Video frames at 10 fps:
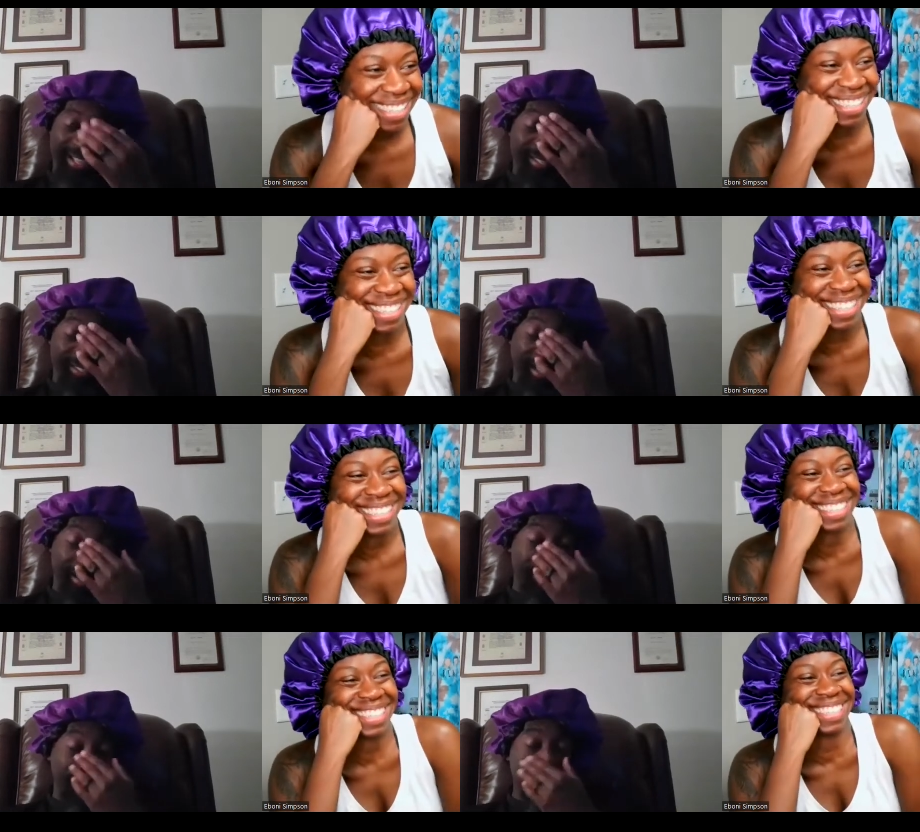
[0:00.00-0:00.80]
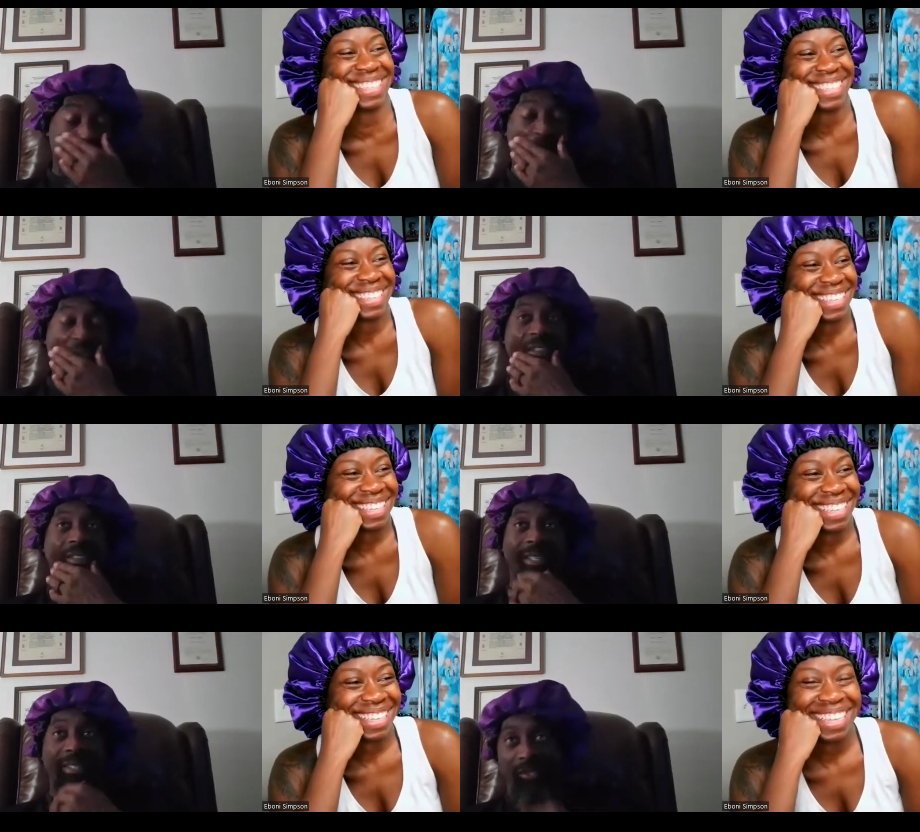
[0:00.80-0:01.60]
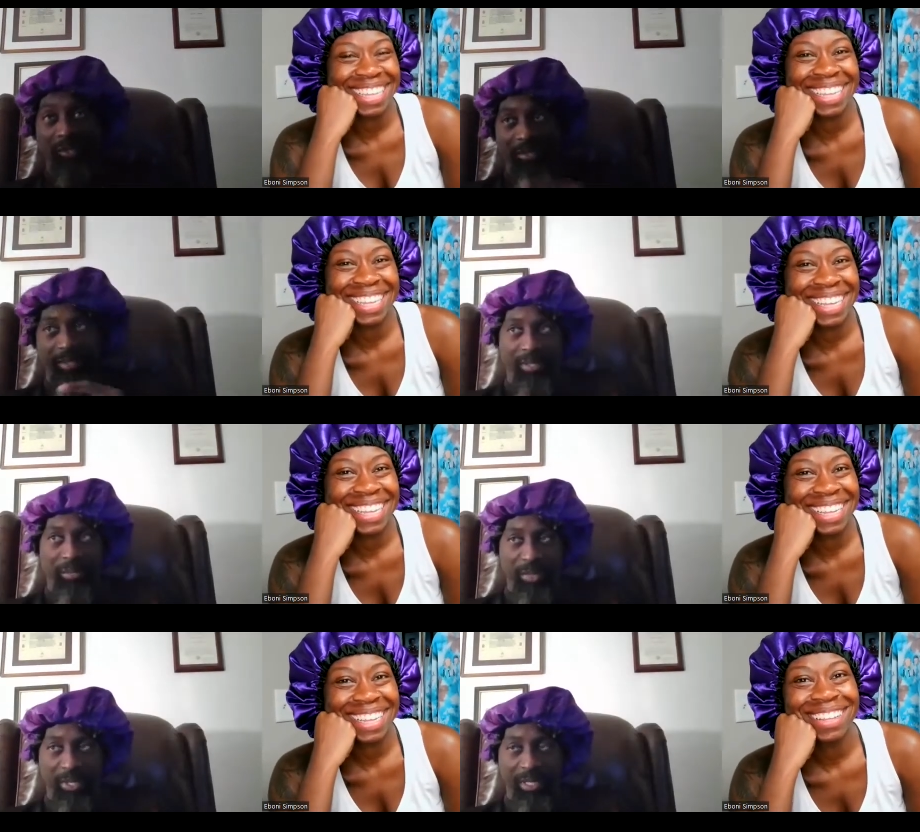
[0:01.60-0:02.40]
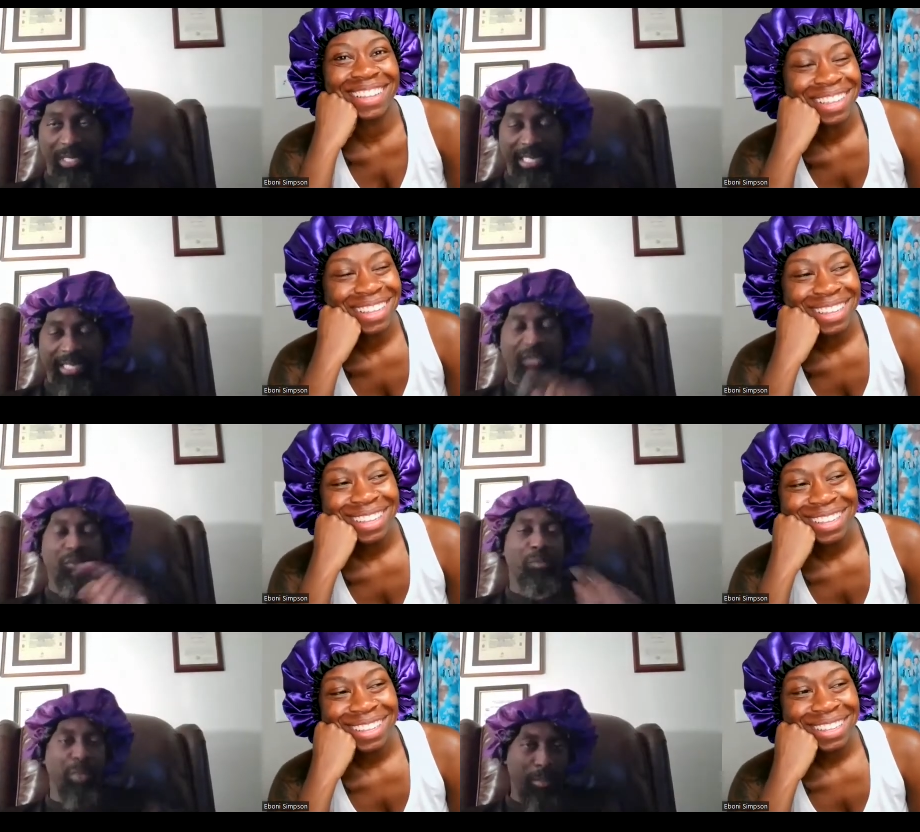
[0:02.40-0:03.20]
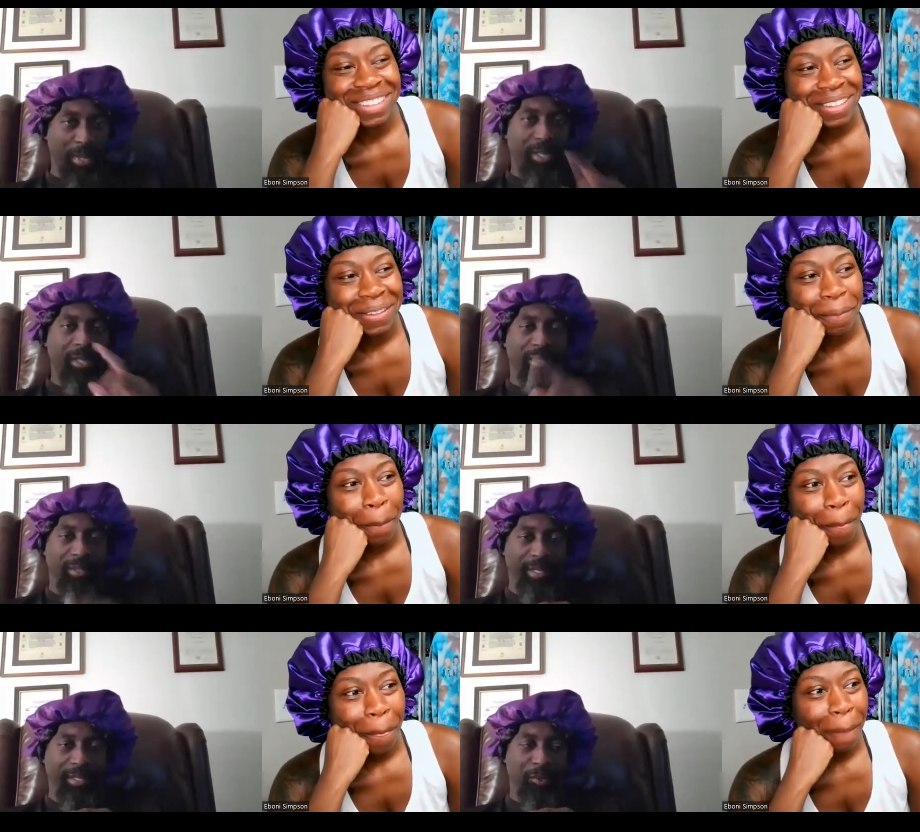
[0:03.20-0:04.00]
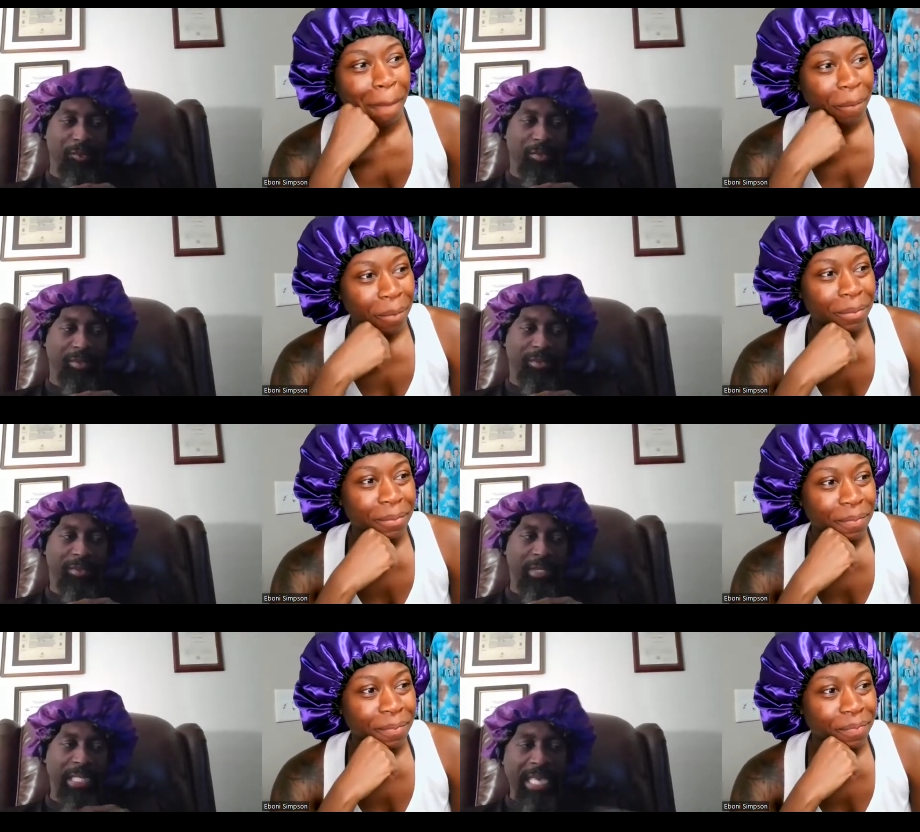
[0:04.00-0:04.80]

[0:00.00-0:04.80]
Speaker 1: I said, I see what your hair look like. You can tell me that you can make my hair look like yours.